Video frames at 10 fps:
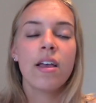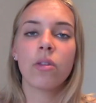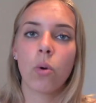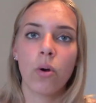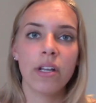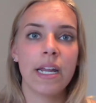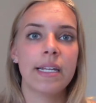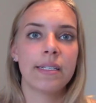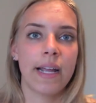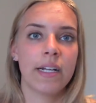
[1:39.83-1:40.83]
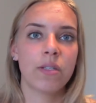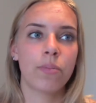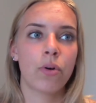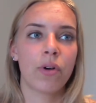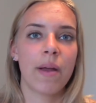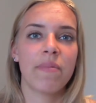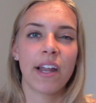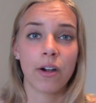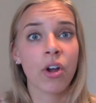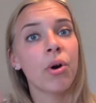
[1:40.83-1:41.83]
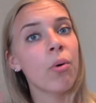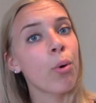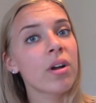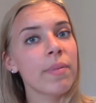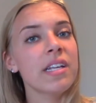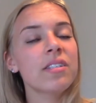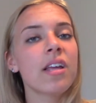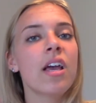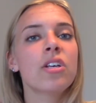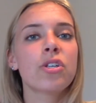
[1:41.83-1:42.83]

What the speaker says: the Coordinated Science program that are cohort-based,